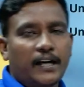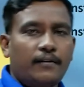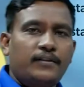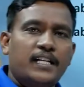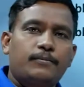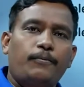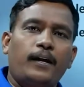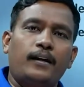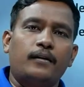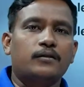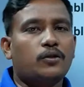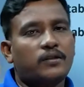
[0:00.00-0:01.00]
of the S
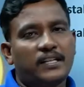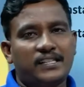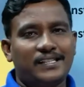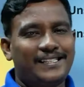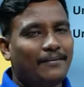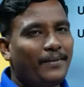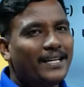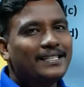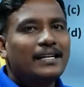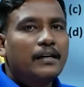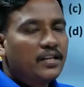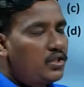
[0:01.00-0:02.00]
plane, so the system is
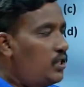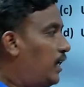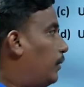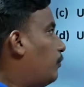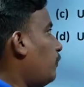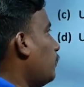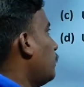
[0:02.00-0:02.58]
stable.